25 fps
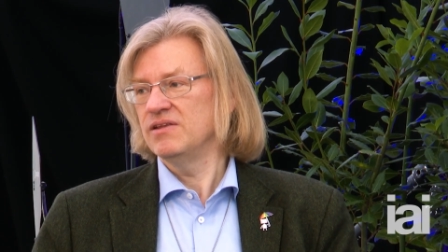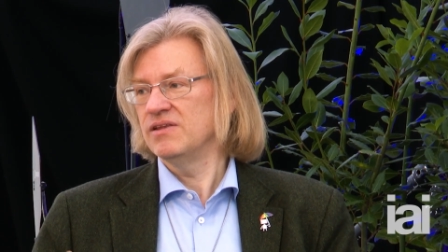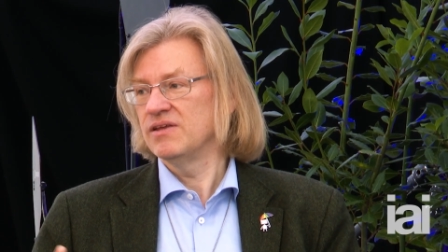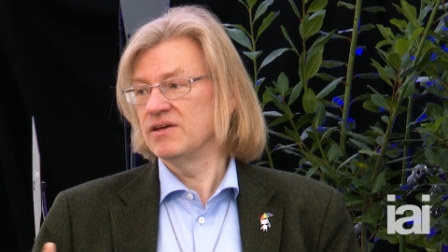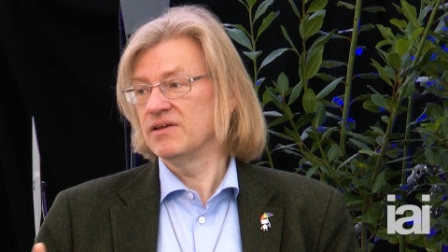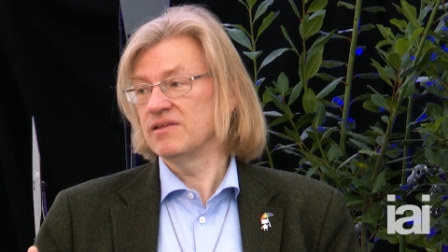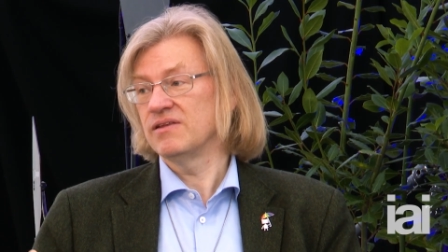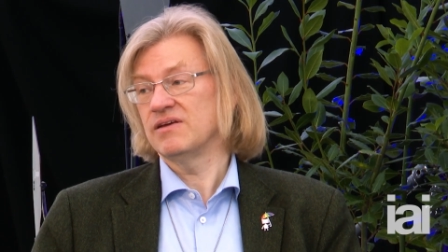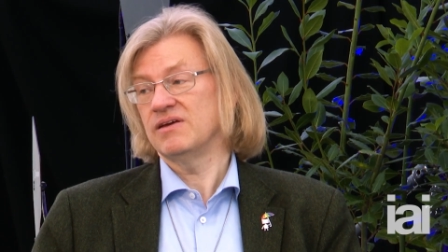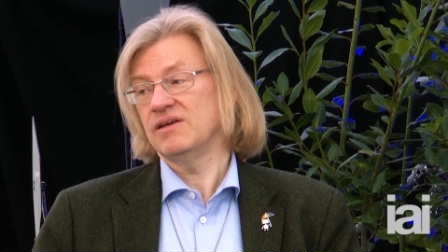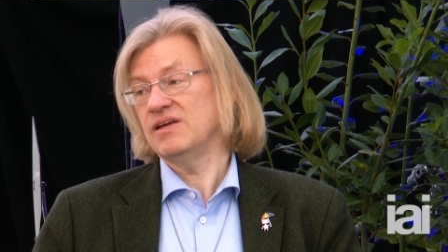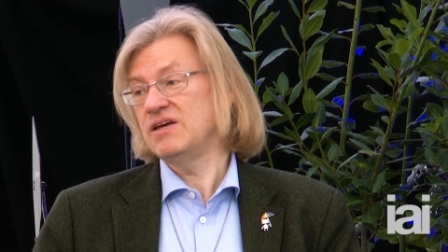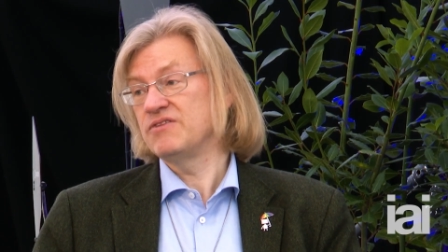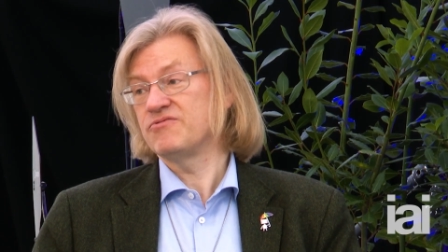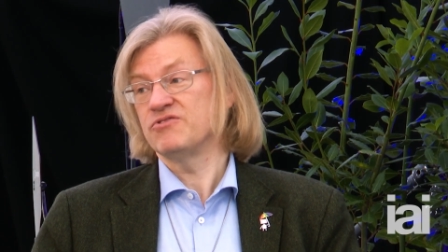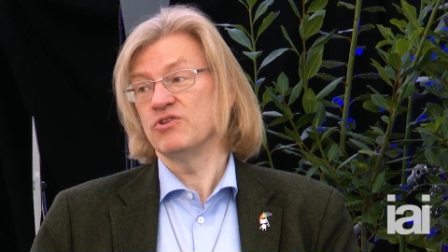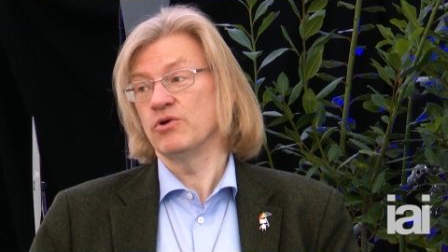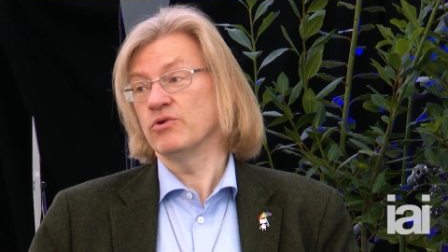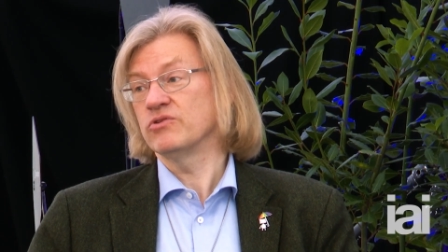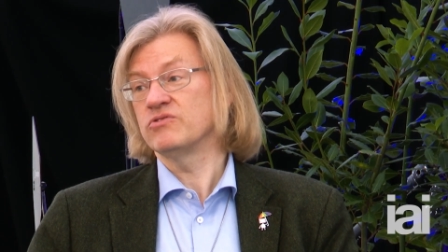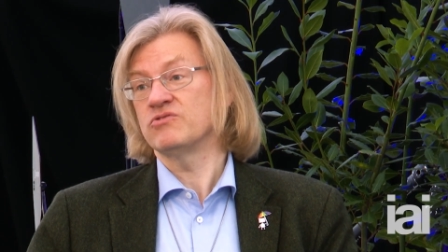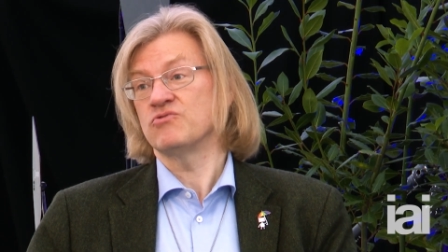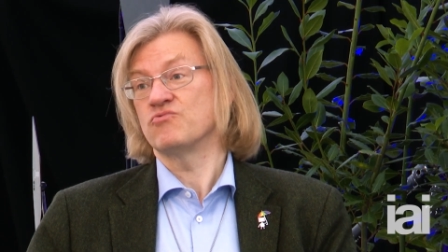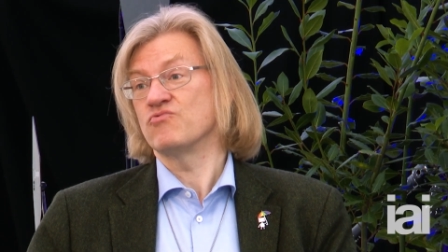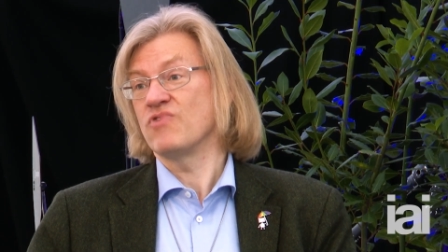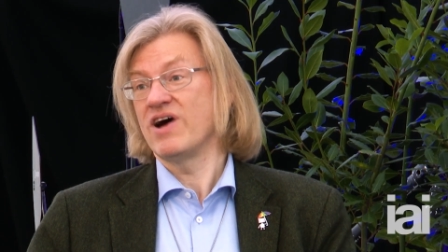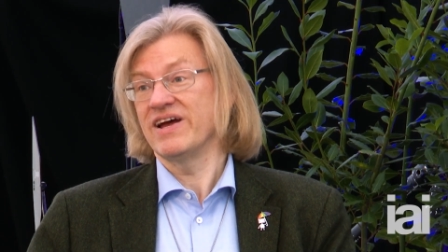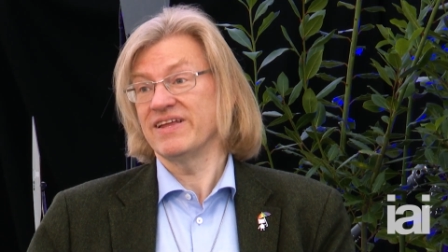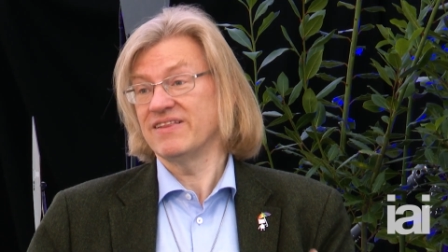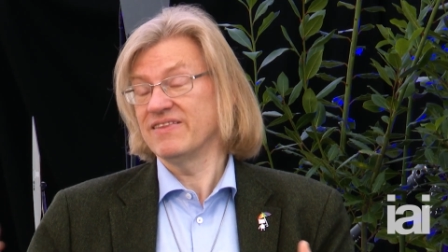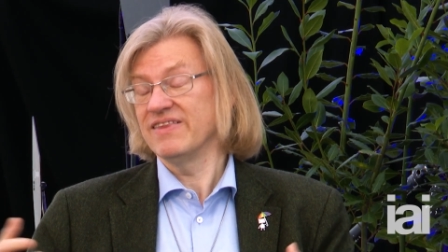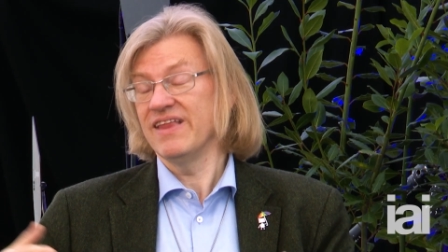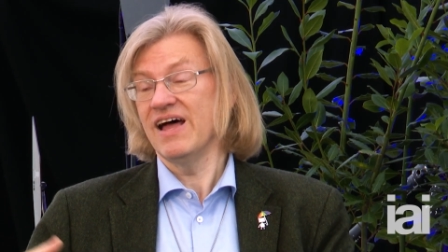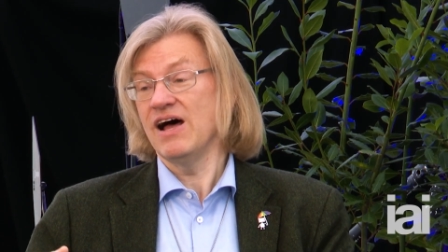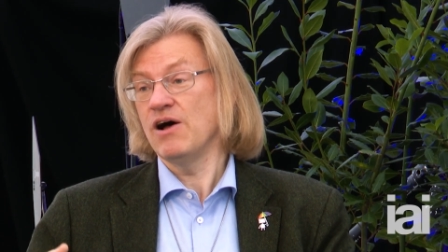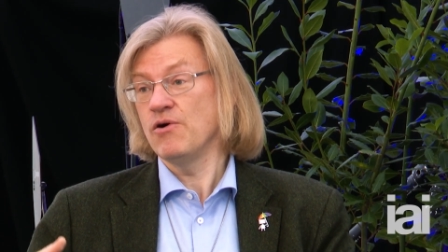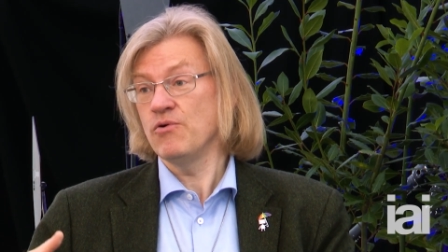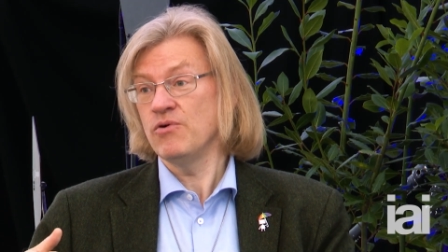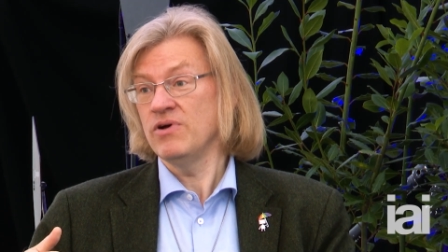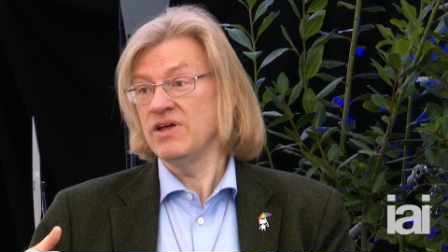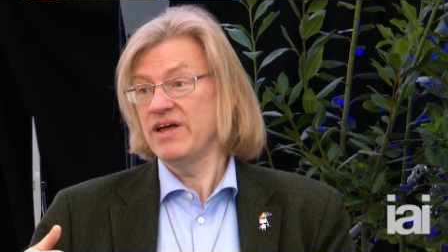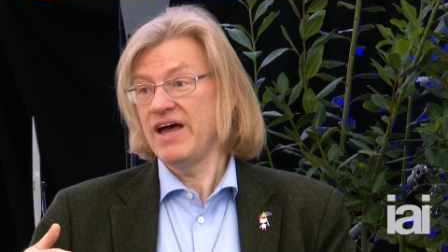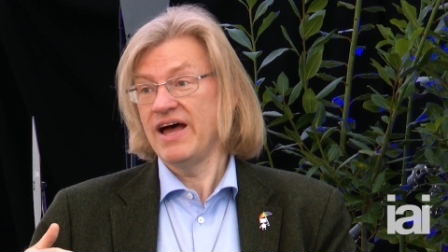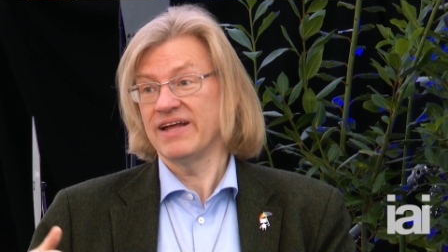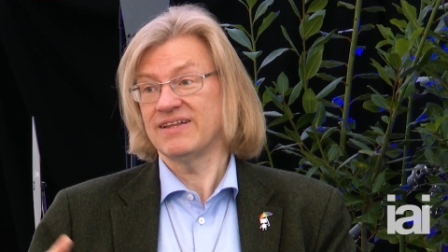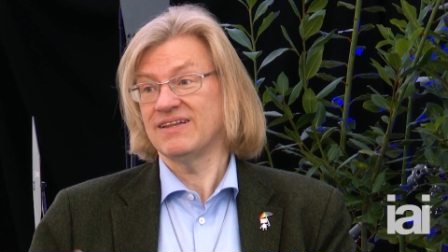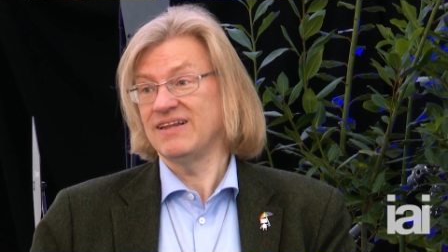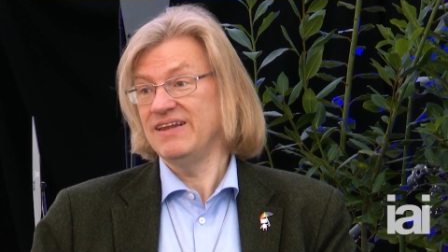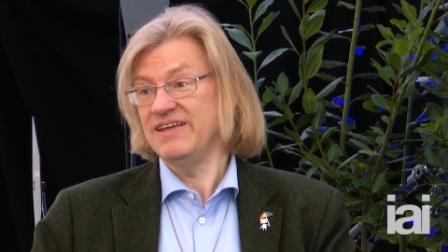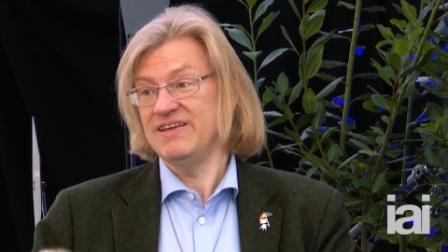uh, uh, if not right now,
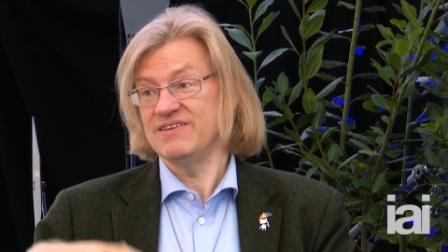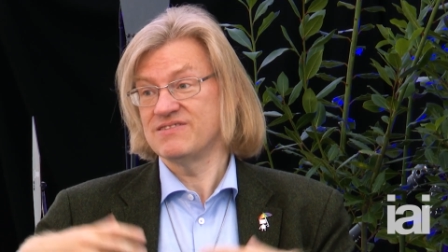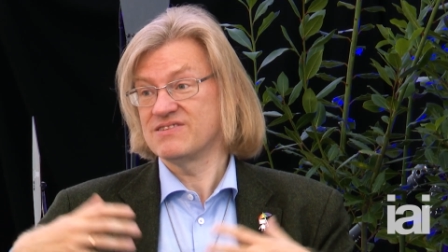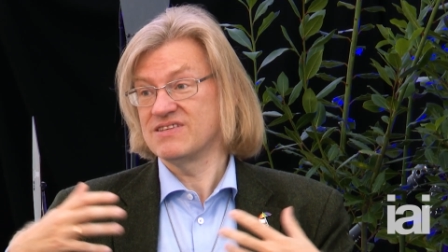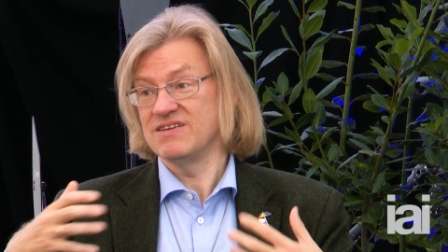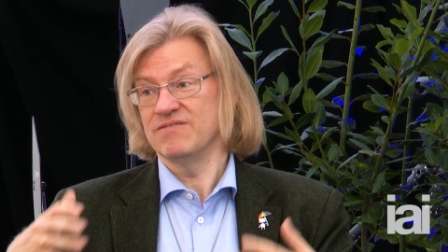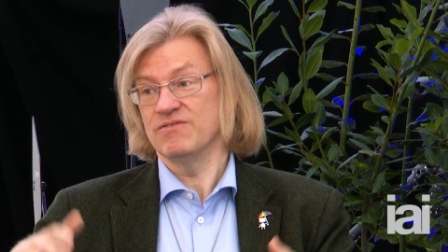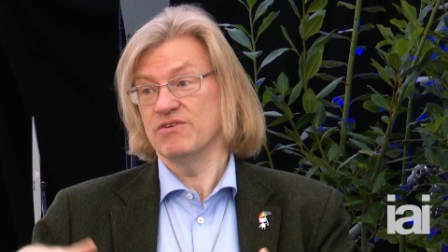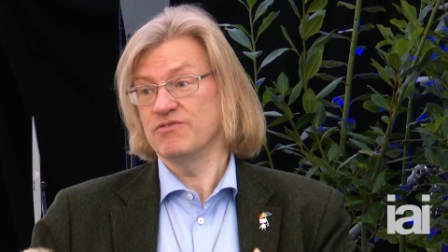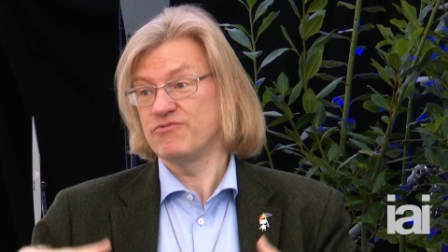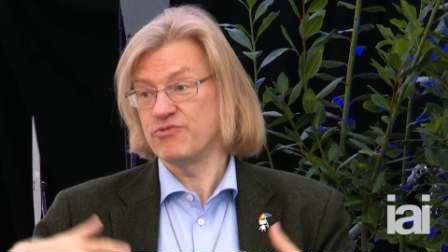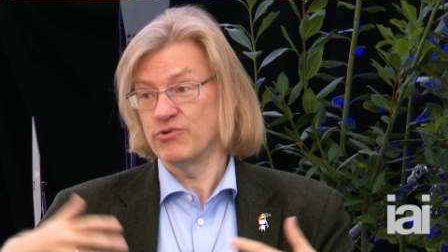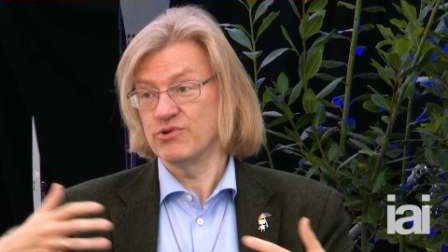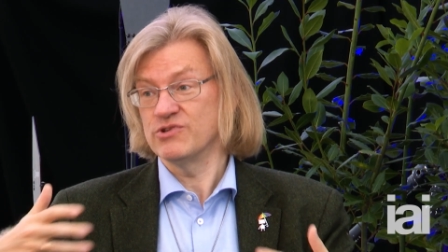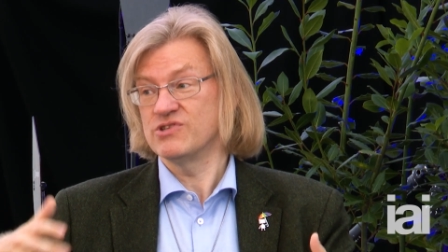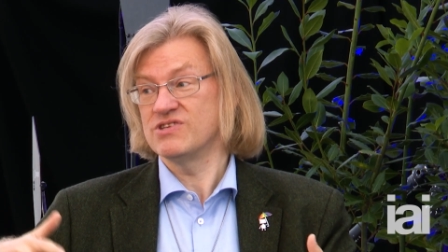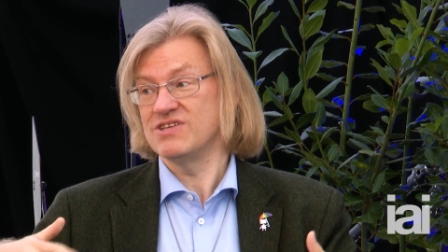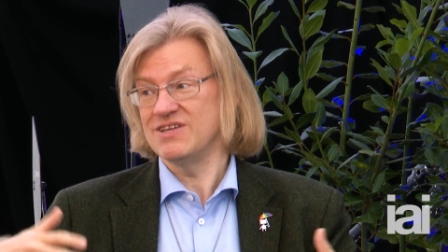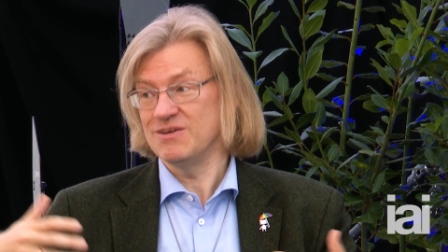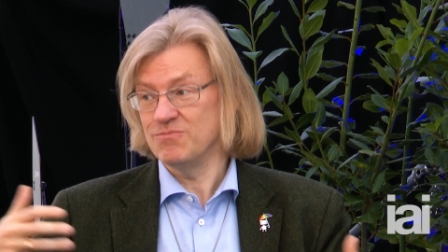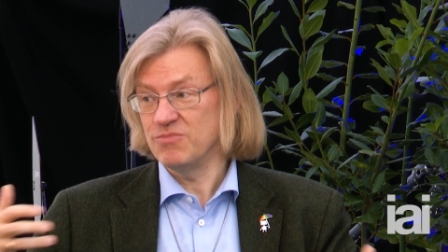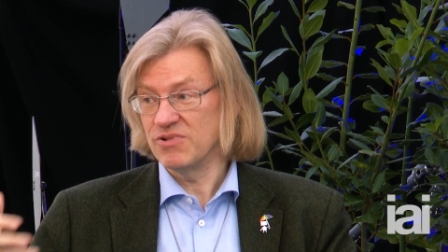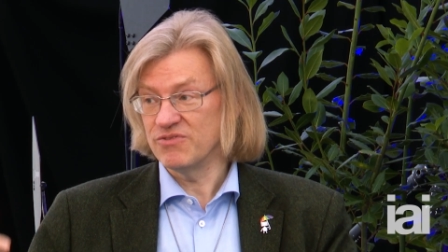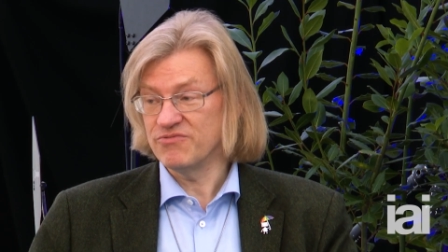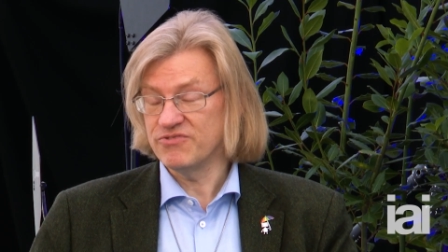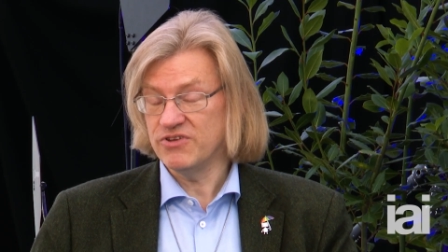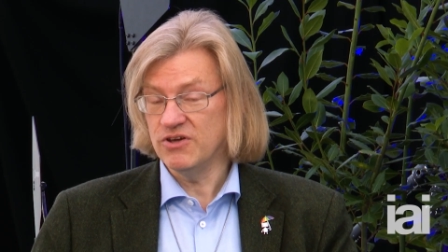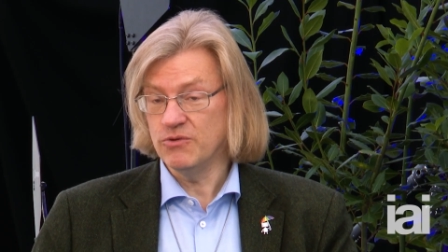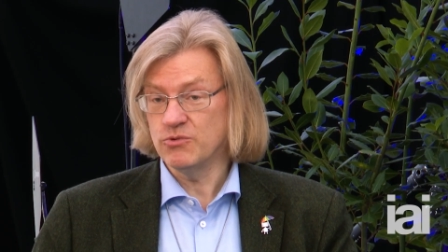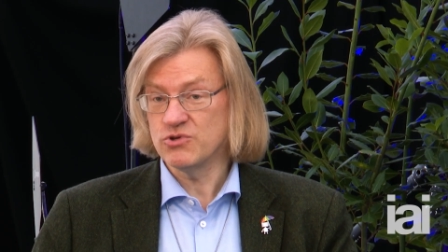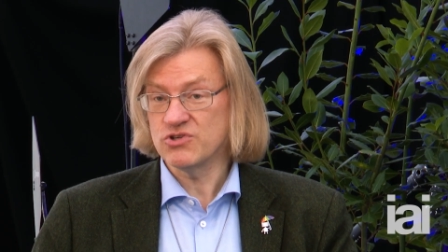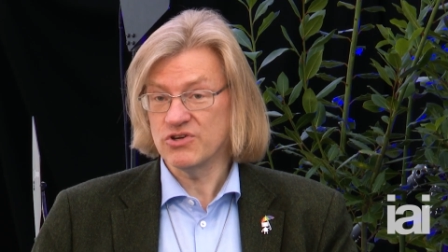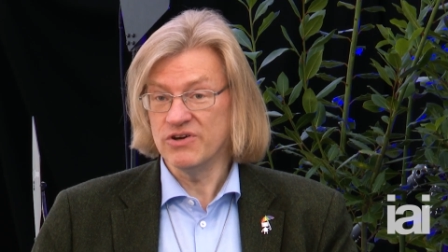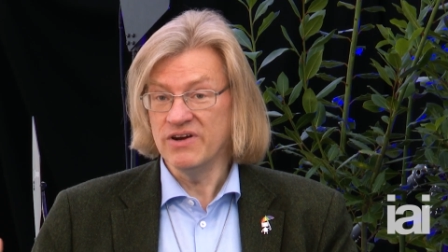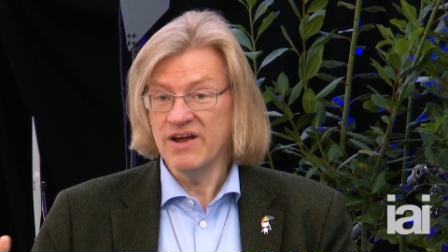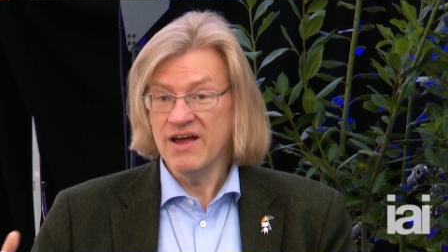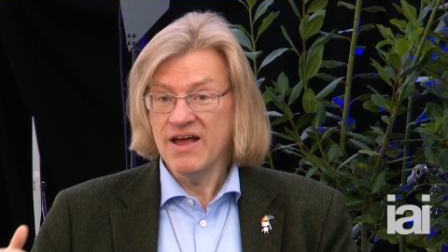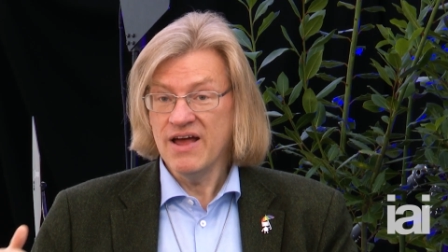at least in the foreseeable future.